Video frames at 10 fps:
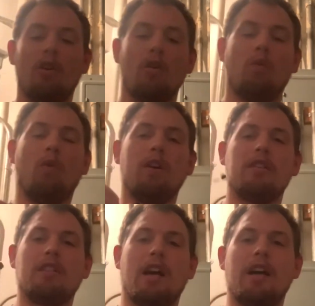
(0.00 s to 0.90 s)
One
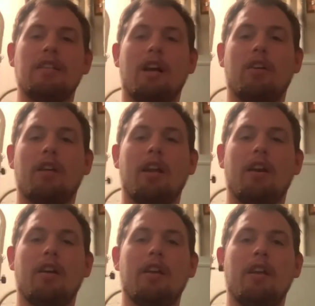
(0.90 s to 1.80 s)
size I'll
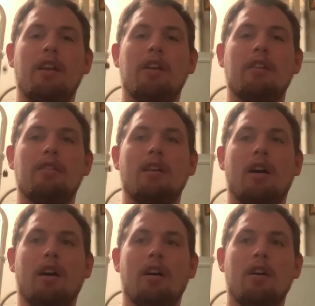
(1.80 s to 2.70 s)
carry is
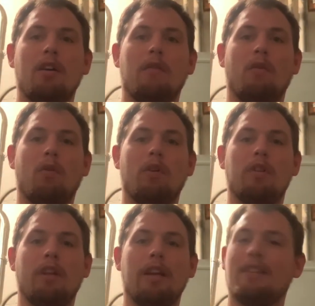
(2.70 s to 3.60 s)
for
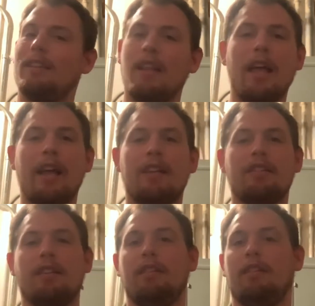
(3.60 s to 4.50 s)
like lakes
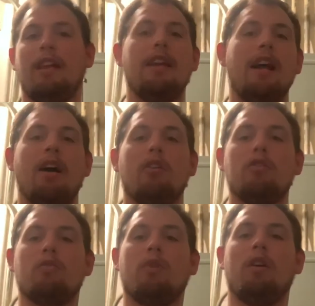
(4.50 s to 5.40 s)
and
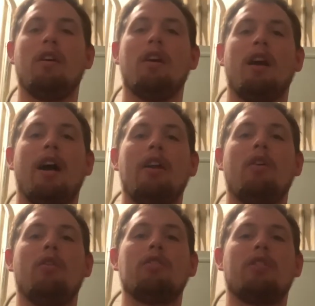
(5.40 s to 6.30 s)
laydowns where I
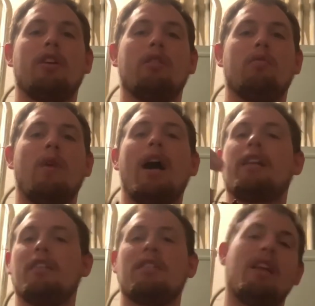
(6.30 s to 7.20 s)
know it's like a rock
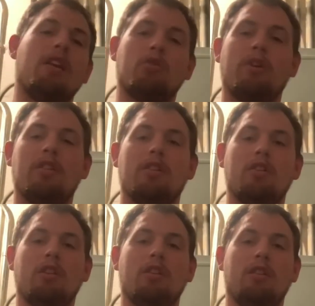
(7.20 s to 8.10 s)
to sand
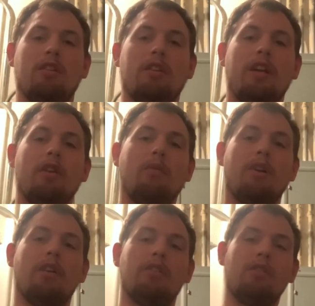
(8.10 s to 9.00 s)
transition. The lighter one
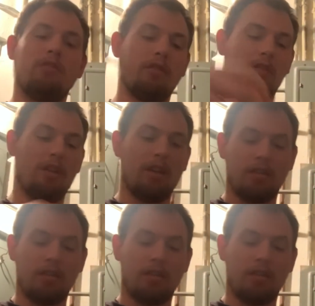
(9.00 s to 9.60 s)
I'll use is this.